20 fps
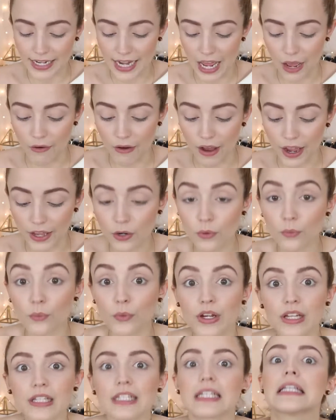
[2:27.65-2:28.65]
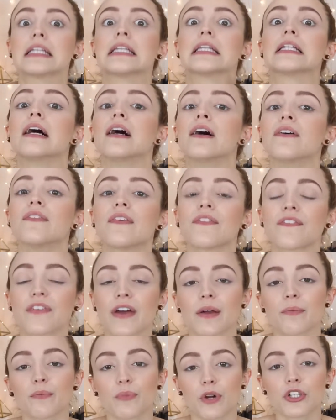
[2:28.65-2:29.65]
Now, I don't really love
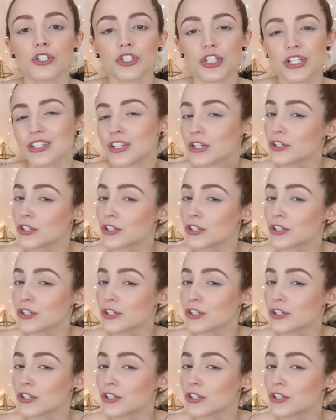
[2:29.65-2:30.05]
fan brushes.